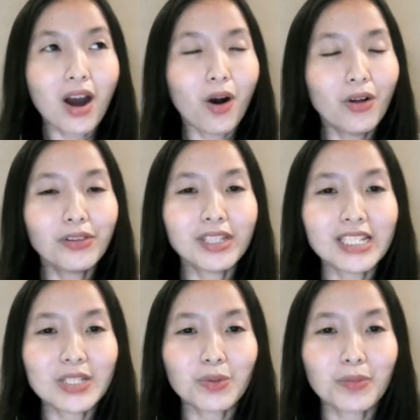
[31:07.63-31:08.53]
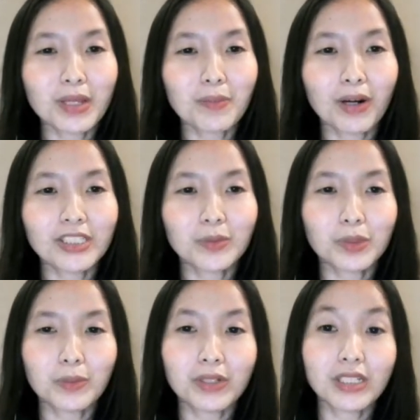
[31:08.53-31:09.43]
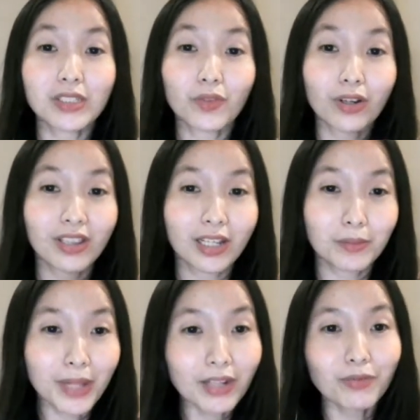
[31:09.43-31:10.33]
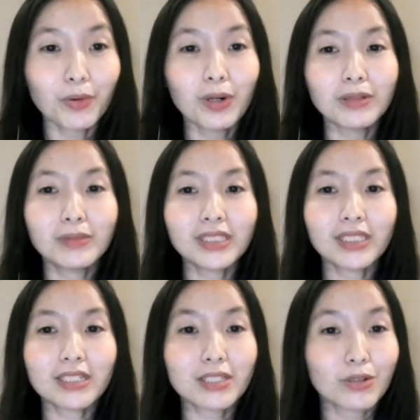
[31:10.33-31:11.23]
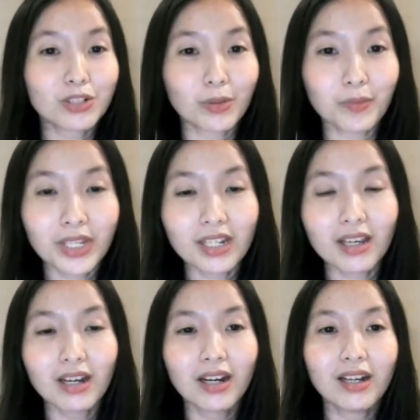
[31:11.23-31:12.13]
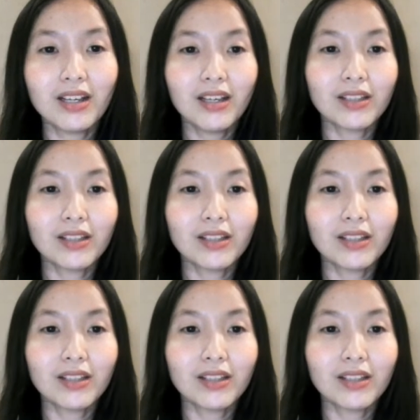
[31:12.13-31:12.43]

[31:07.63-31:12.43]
All these were made possible because of online platforms, social media,